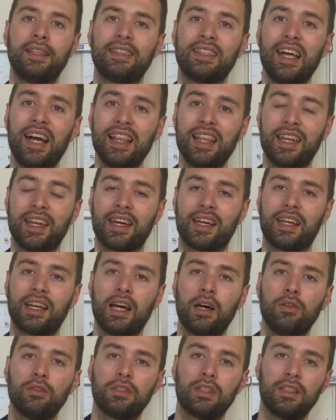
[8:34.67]
Italian
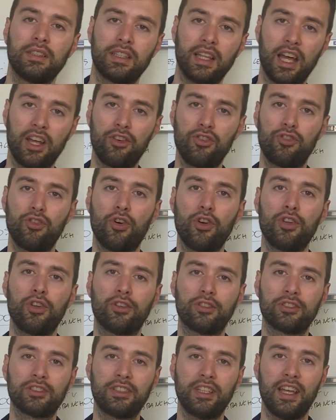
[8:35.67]
accountant. Enjoy
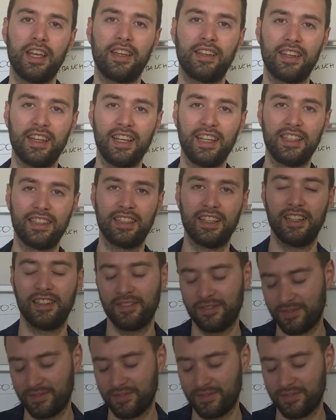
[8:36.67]
your stay in Italy.